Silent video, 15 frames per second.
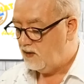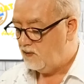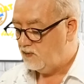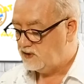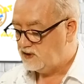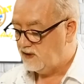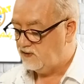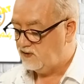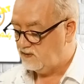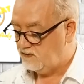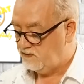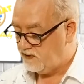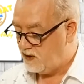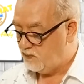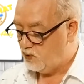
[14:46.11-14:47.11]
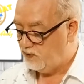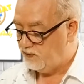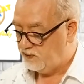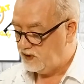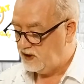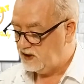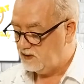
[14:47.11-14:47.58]
which gives far more
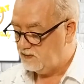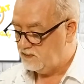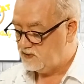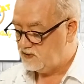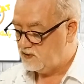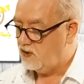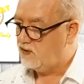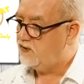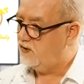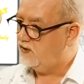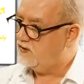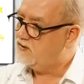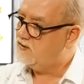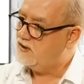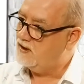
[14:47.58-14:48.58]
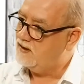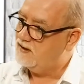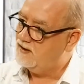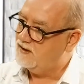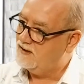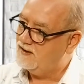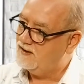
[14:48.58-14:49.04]
freedoms, not to the
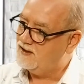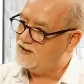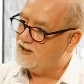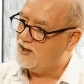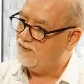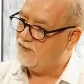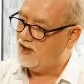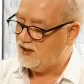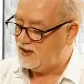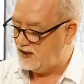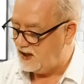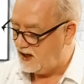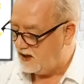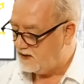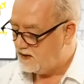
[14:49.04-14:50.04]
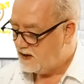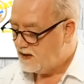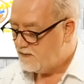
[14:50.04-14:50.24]
extent of India,